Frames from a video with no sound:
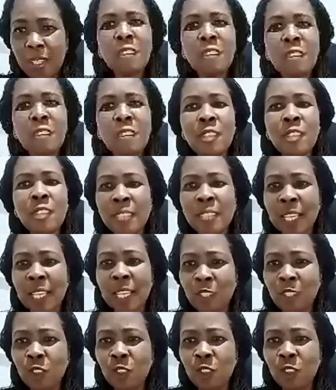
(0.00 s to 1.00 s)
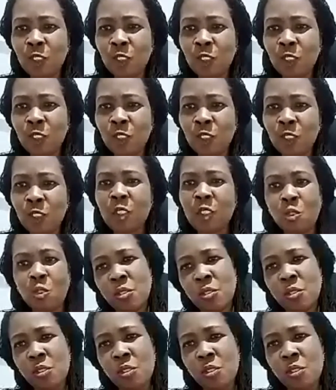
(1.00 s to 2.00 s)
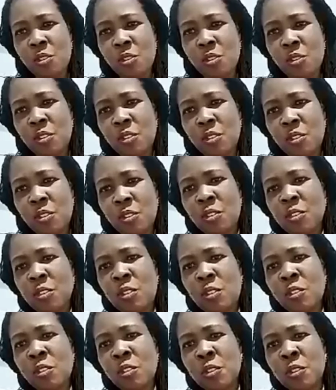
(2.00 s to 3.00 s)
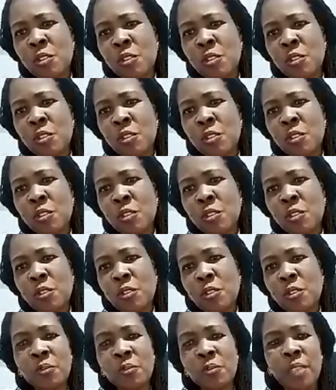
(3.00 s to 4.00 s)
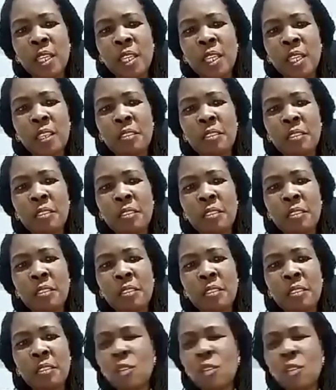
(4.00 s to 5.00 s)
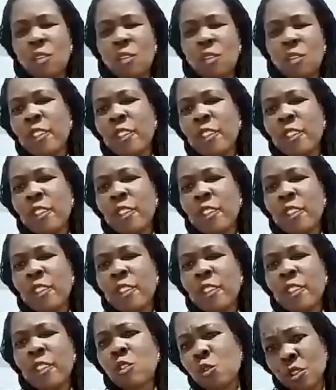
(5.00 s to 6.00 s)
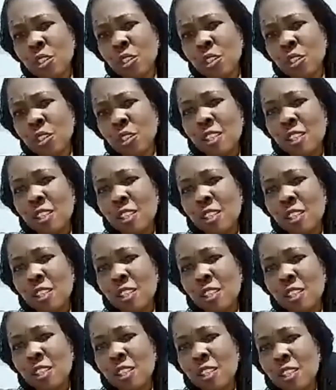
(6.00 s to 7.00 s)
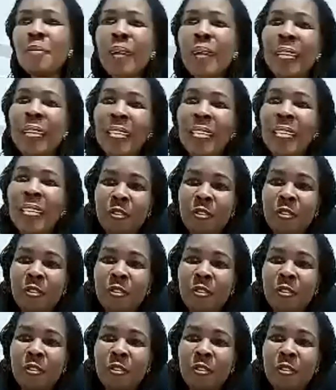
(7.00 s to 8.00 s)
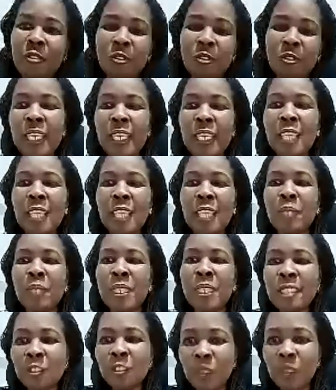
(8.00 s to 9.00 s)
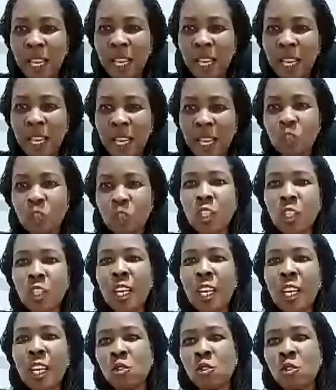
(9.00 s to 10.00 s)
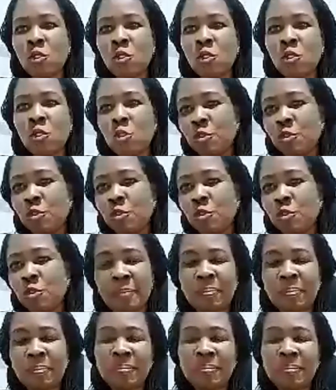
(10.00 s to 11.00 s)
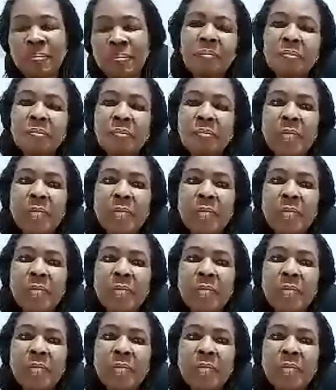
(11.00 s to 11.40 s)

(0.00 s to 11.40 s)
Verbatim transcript: how was I going to, you know, uh, what was I going to do? Because all my life, he had been the one to look up to for everything.